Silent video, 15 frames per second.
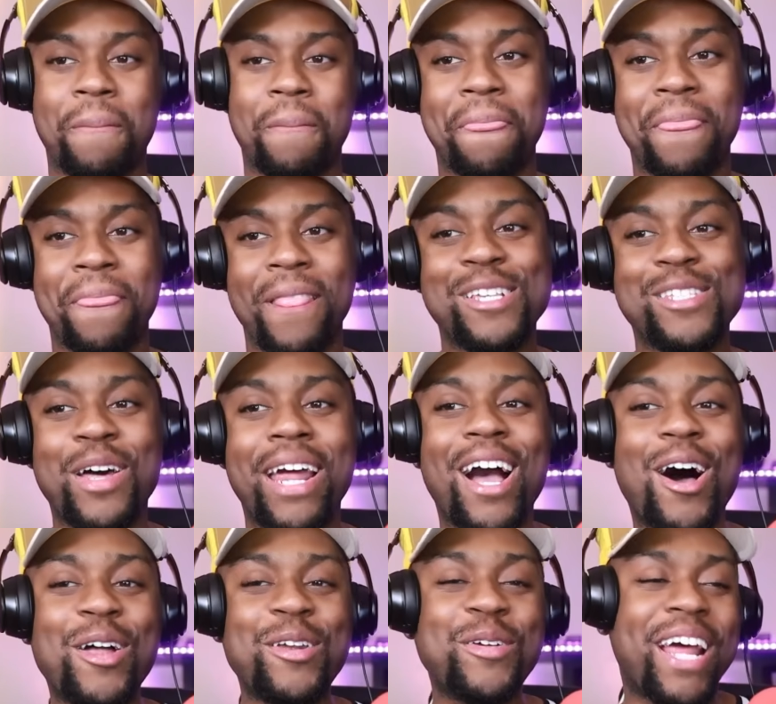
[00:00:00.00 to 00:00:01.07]
So they all
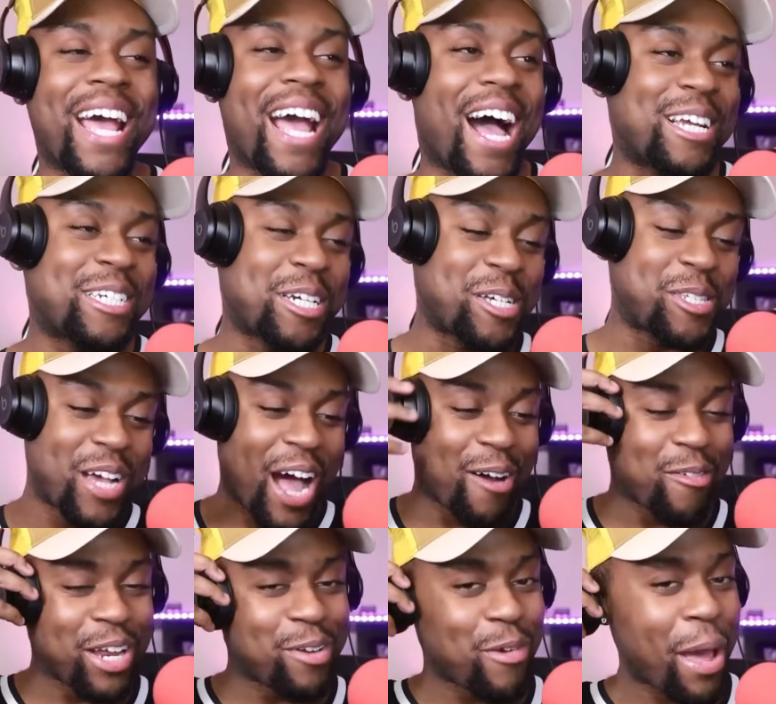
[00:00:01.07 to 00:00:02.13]
do their outros. You got
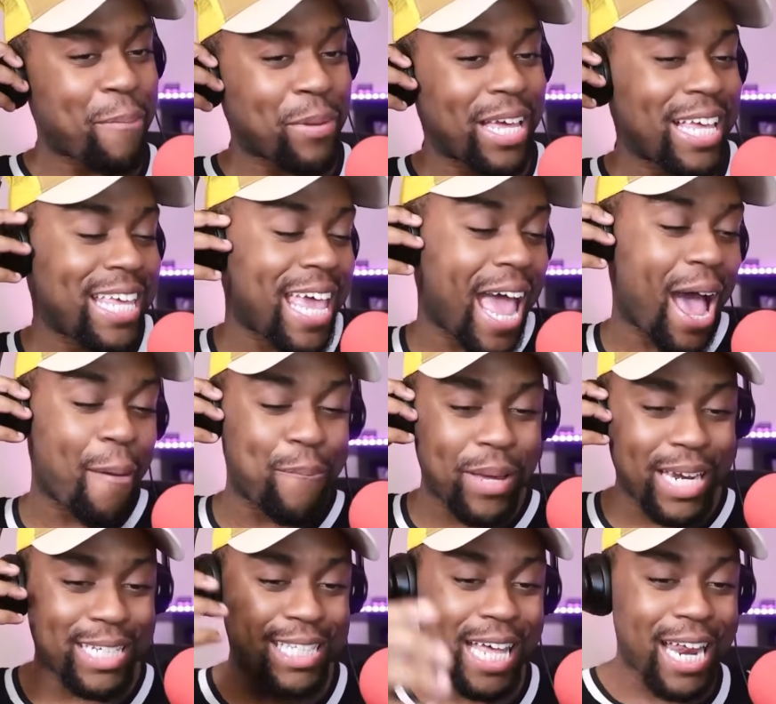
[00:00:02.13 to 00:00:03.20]
Rainy rapping, yeah, Peter
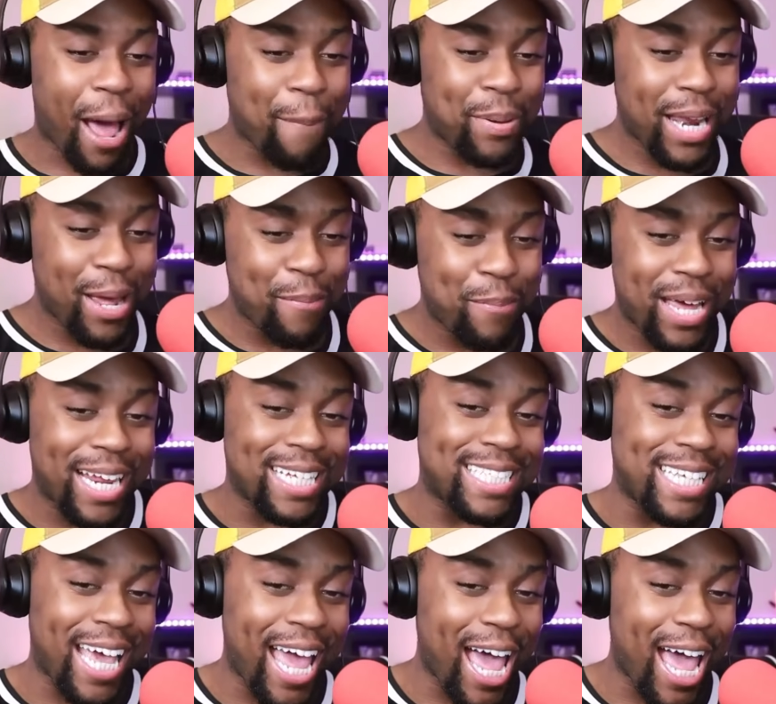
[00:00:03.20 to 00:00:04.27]
said I put it
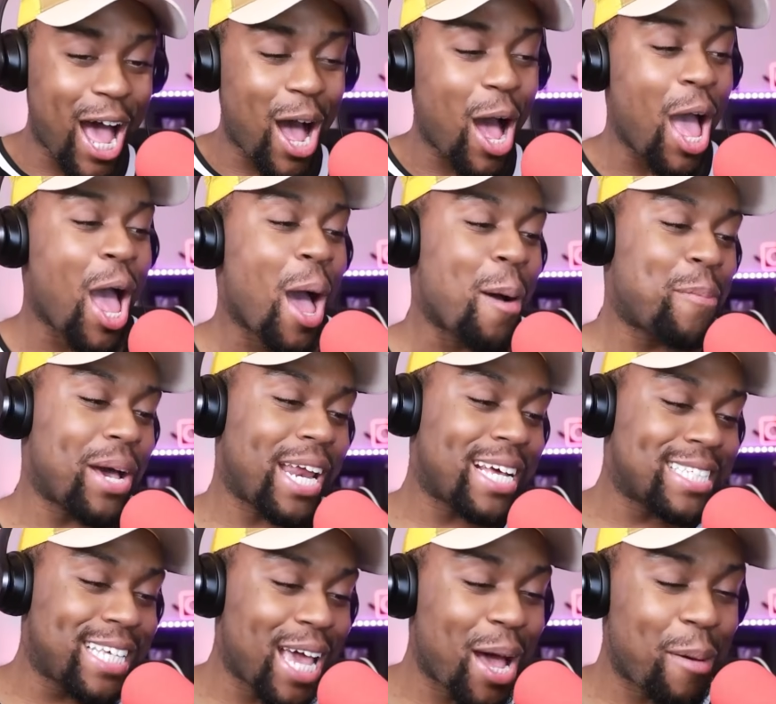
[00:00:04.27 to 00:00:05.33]
down, put
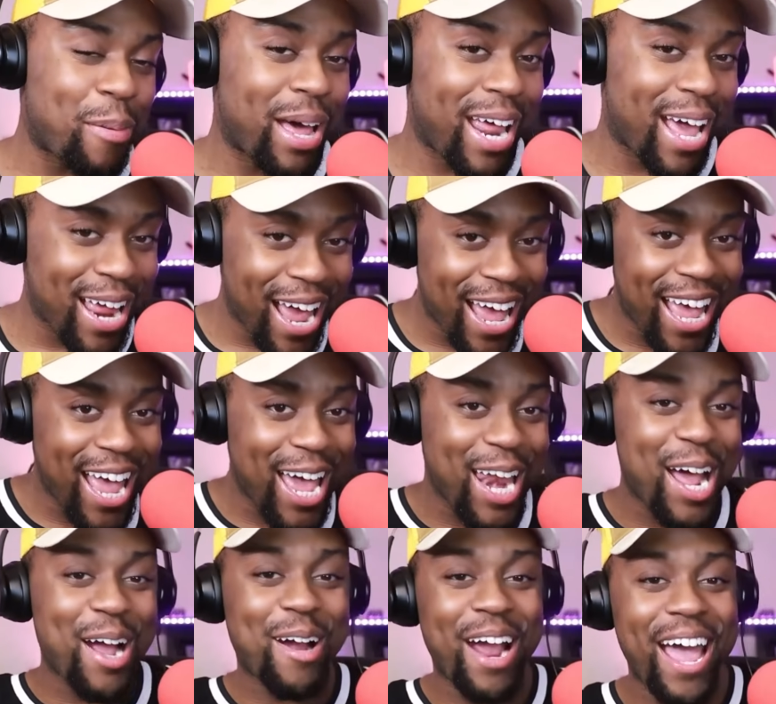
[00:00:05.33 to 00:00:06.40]
it in a
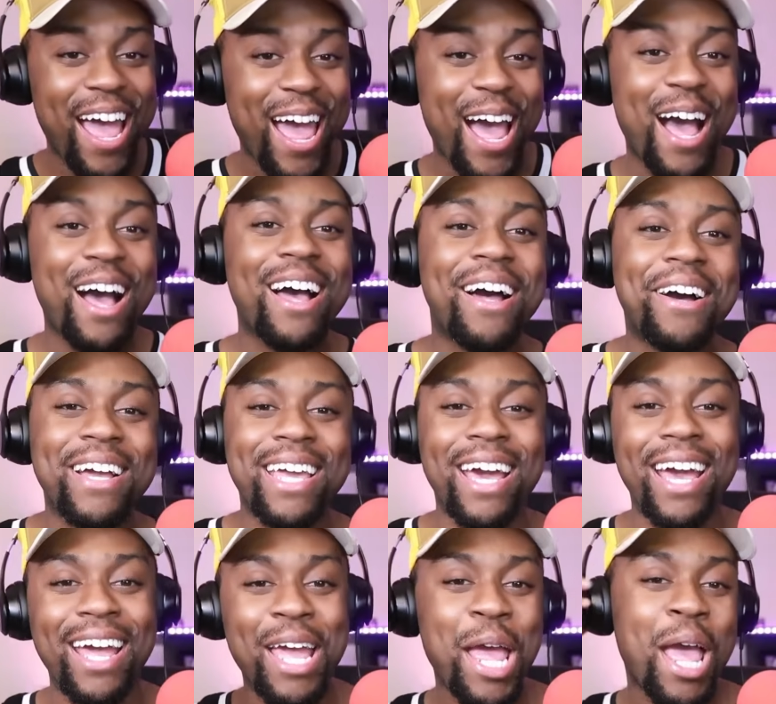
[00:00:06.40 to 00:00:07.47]
crowd.
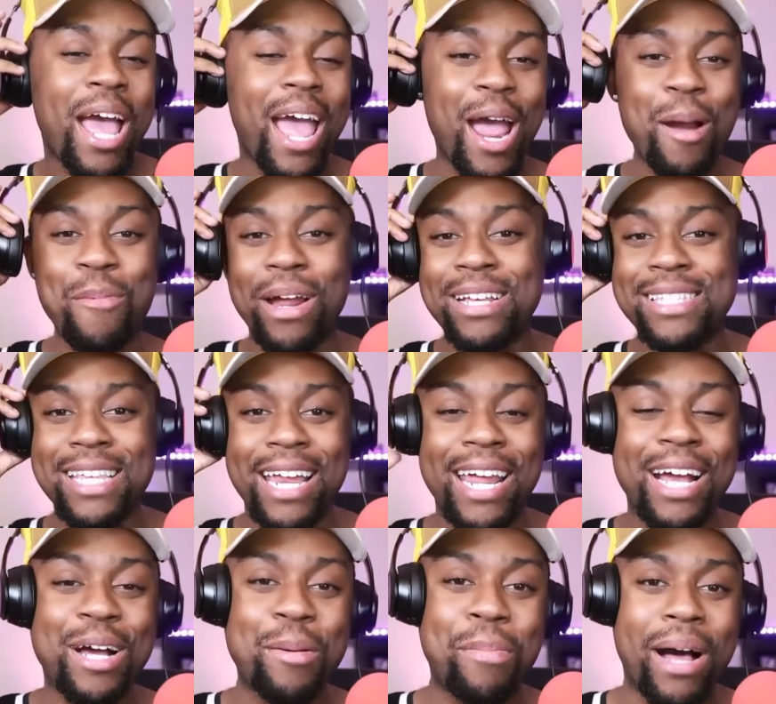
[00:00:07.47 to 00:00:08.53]
Okay. Everybody saying their
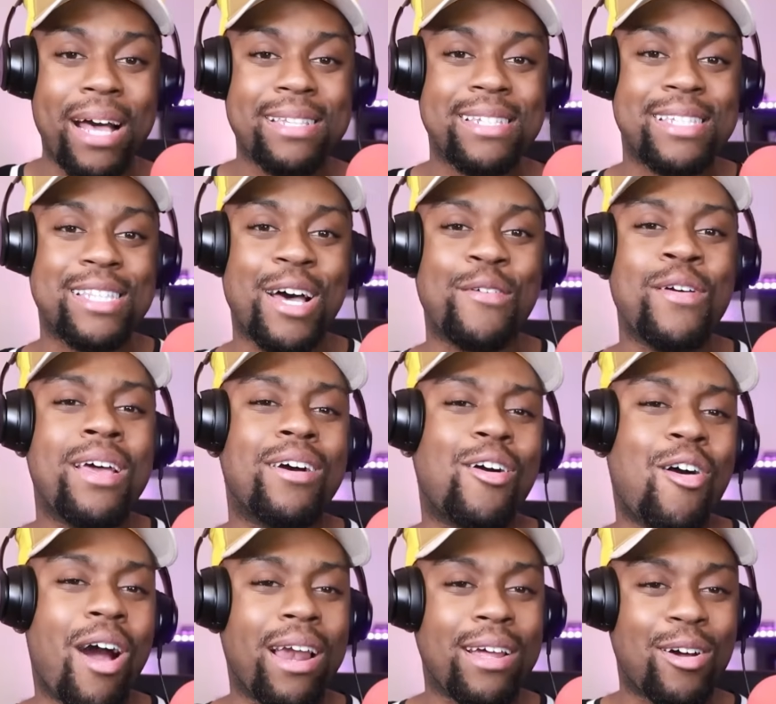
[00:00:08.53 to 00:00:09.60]
goodbyes and stuff.
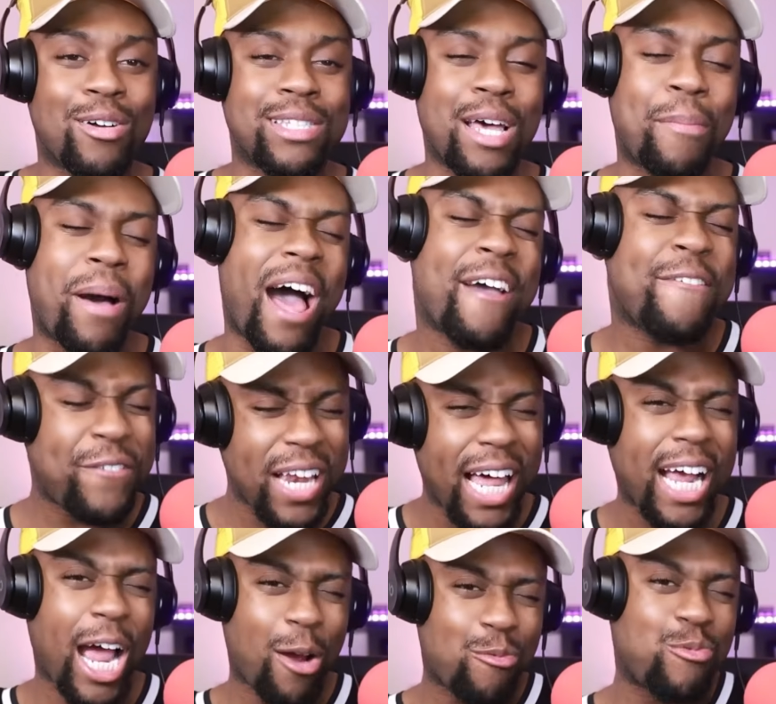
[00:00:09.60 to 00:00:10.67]
Carly gonna talk about, I feel like
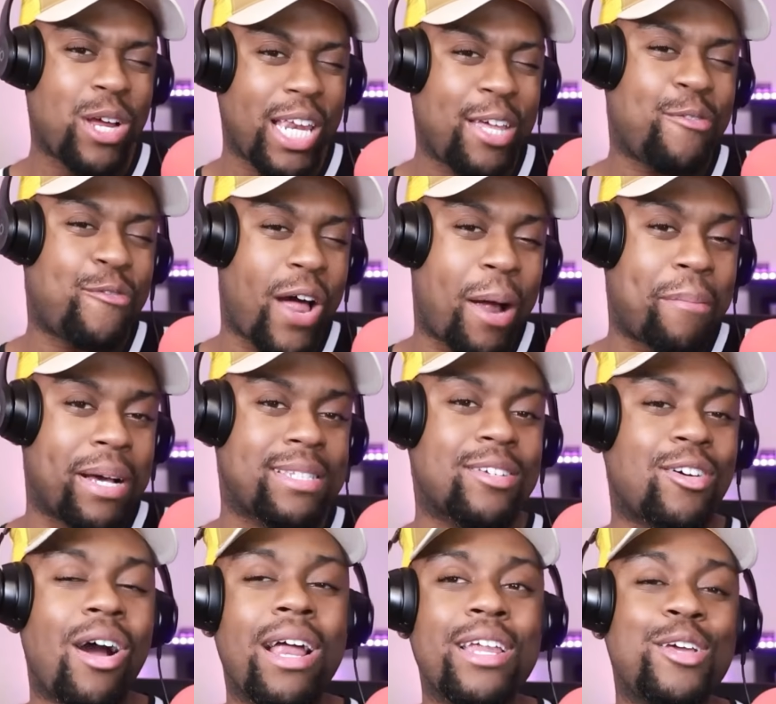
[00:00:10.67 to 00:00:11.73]
I really found my
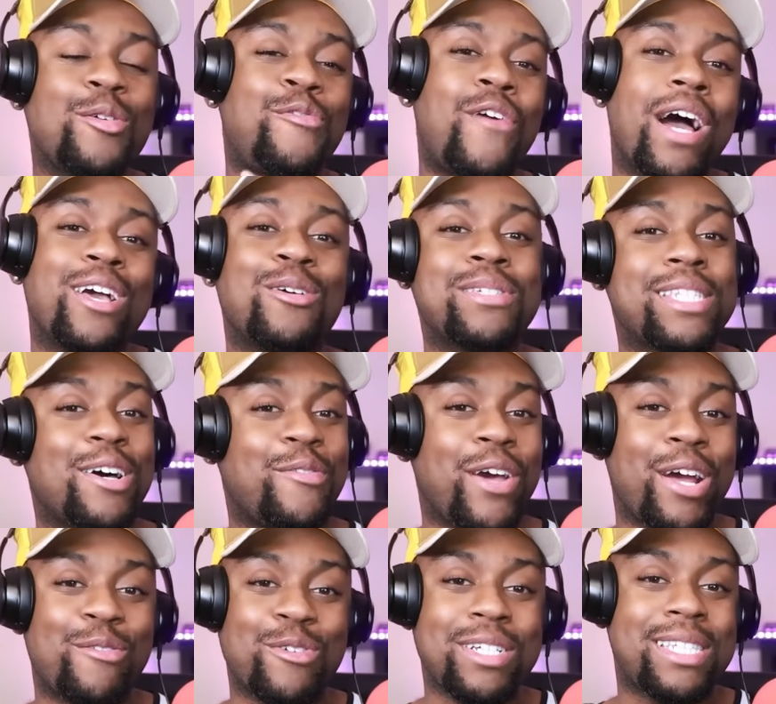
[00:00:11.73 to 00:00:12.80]
Carly, you find yourself
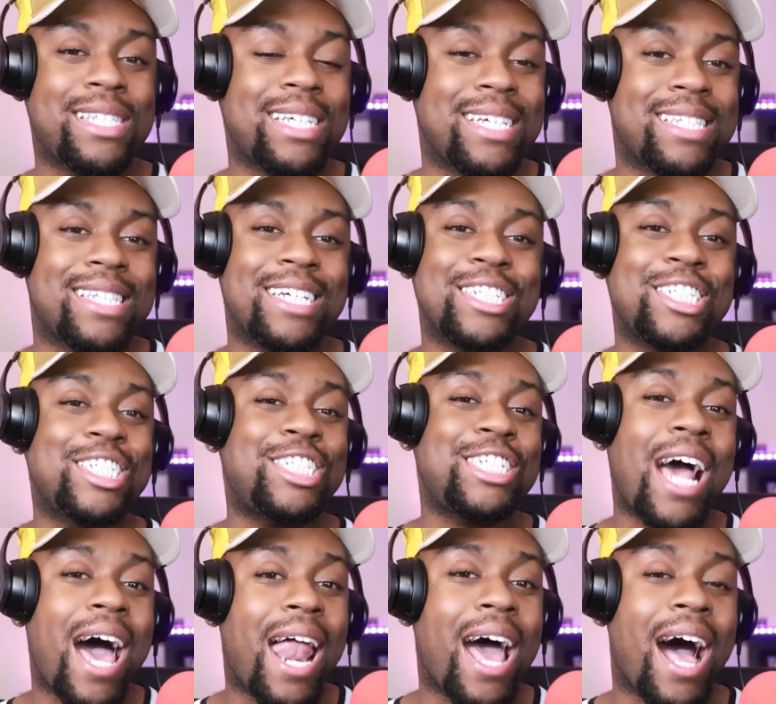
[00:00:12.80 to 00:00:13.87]
every season.
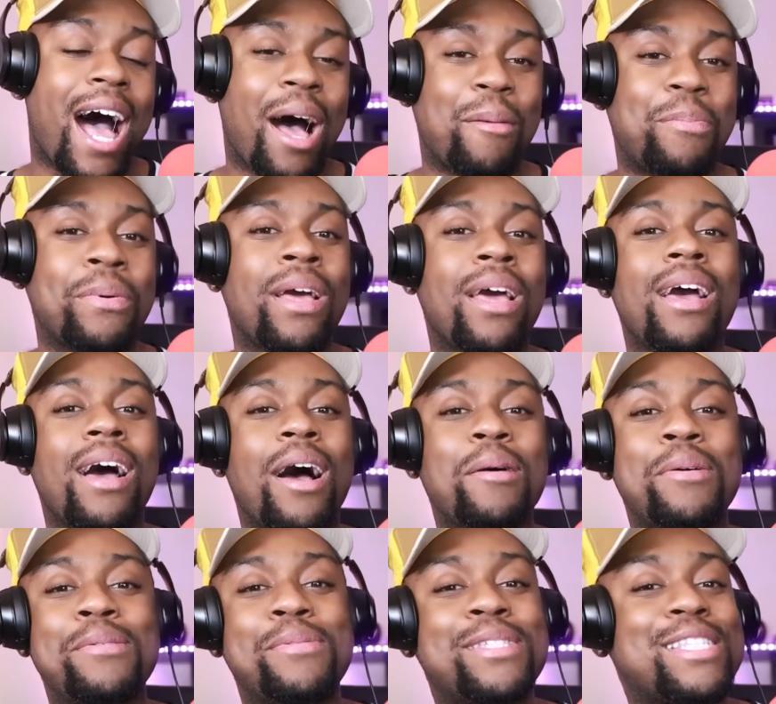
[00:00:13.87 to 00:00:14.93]
Shut up.
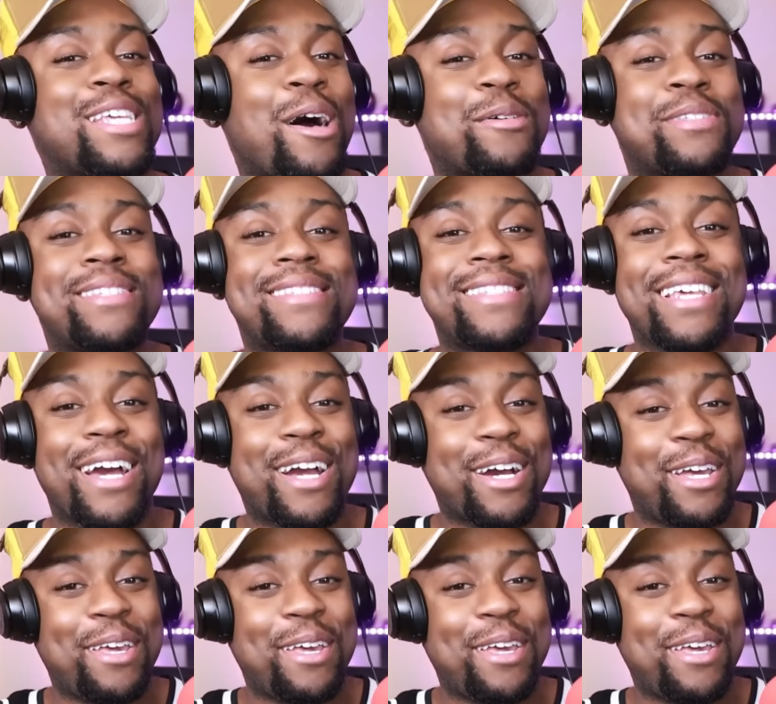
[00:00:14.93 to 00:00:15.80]
I'm so sick of you.